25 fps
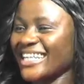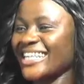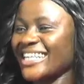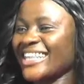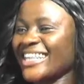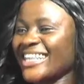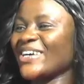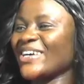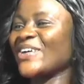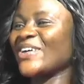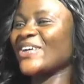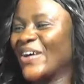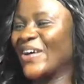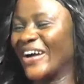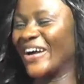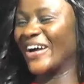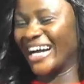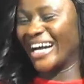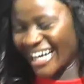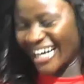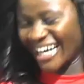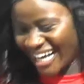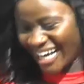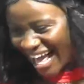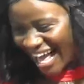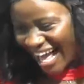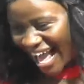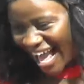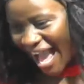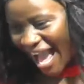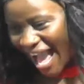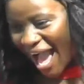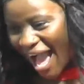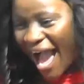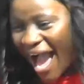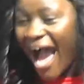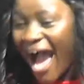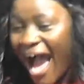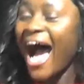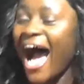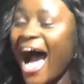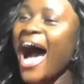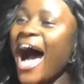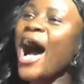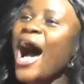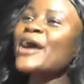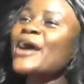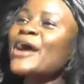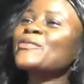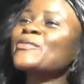No.
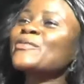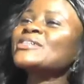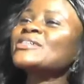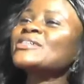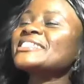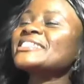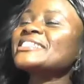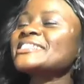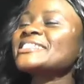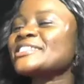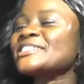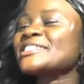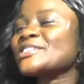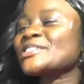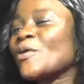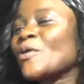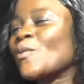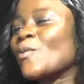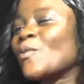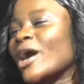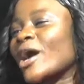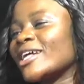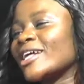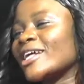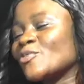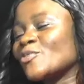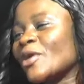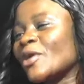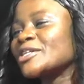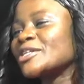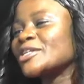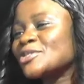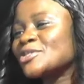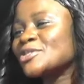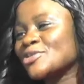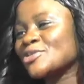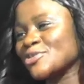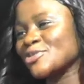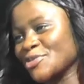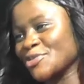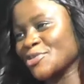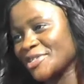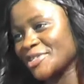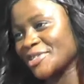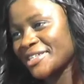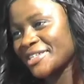I want to say when soon.